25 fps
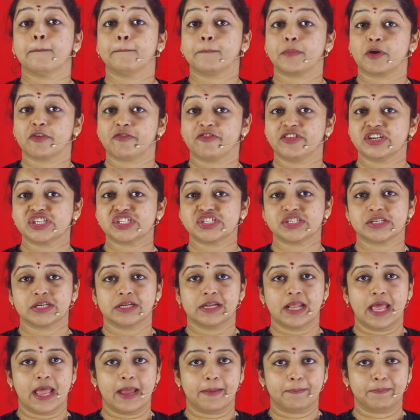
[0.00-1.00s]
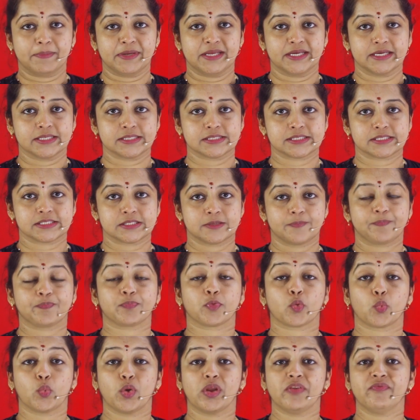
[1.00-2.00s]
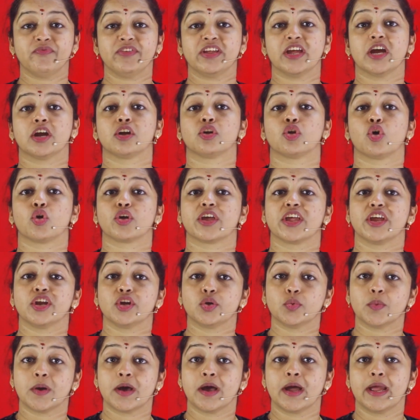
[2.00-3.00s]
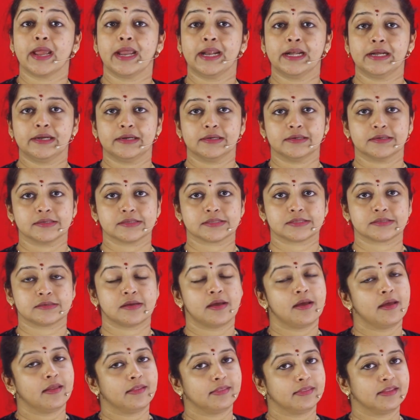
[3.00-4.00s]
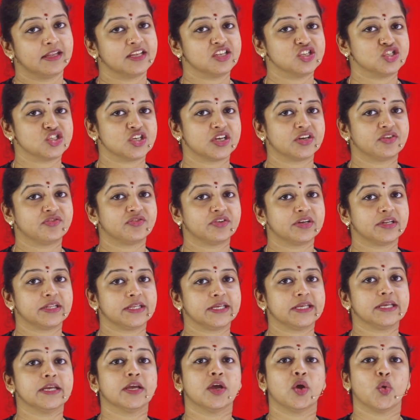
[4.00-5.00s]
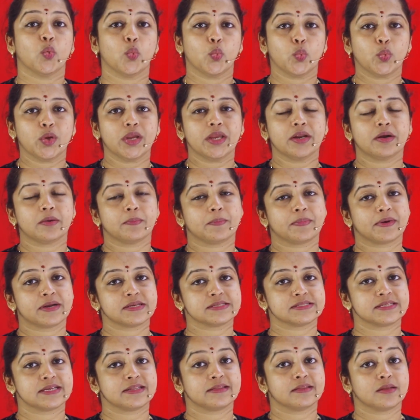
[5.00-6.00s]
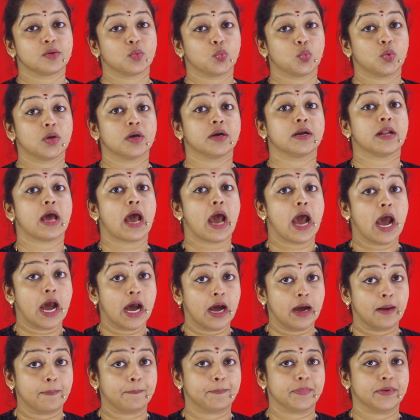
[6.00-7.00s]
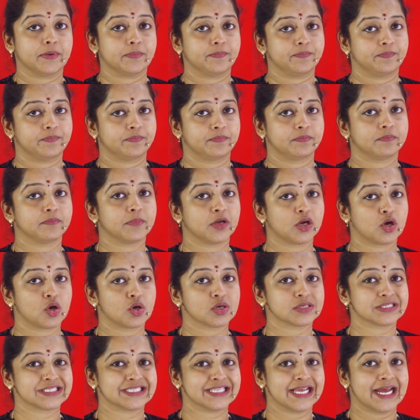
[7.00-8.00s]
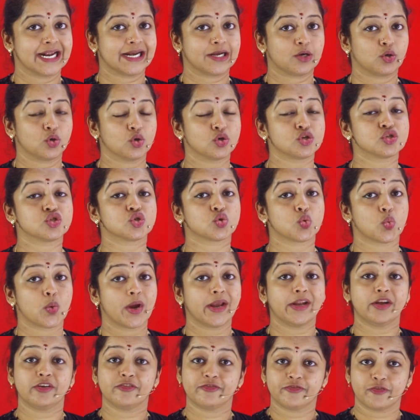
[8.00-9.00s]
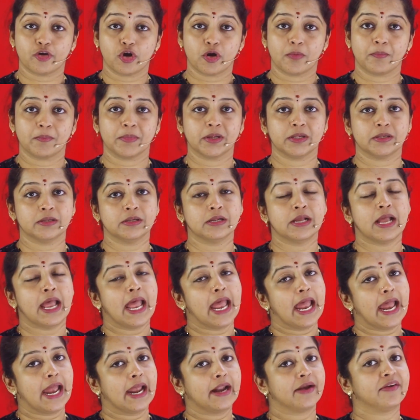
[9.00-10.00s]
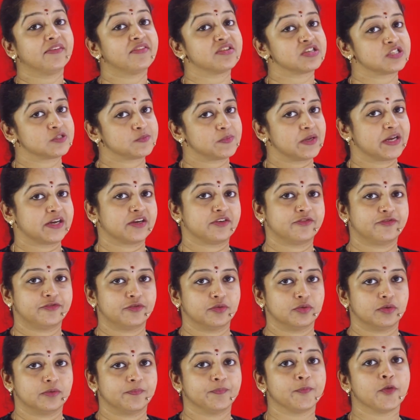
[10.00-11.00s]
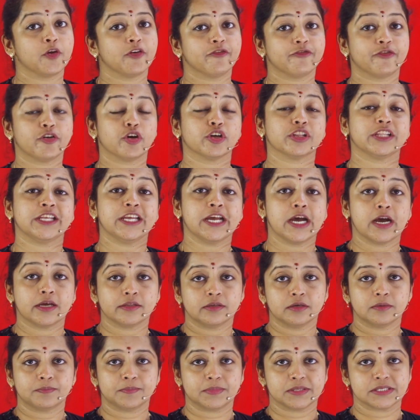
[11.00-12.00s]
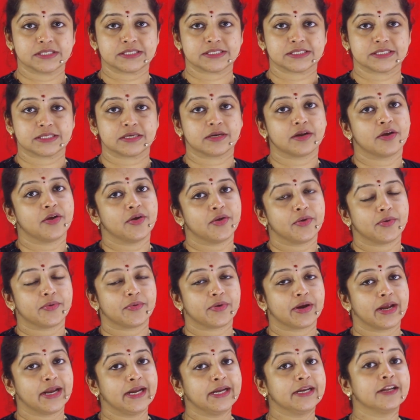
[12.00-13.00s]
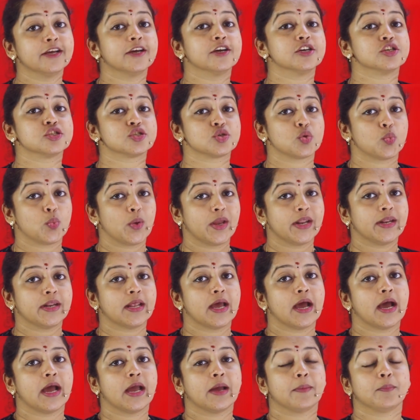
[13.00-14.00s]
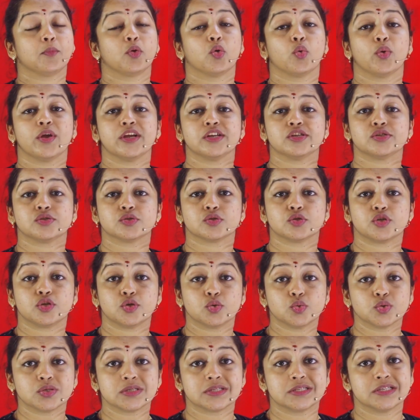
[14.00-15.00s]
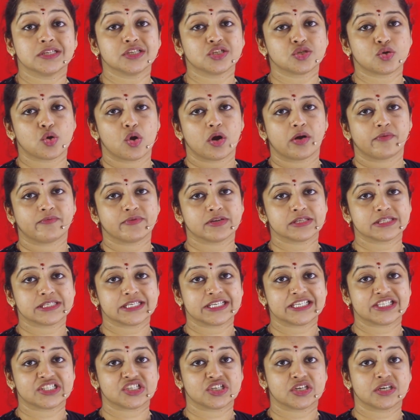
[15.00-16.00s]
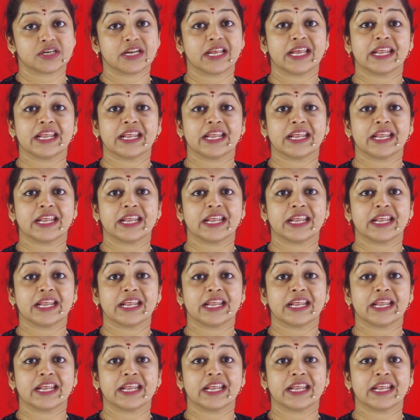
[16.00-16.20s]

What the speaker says: professional ambience, when we are talking to our elders, then generally we represent the word aap because that looks quite formal and respectful for the other person, right? So when I am going to use this conversation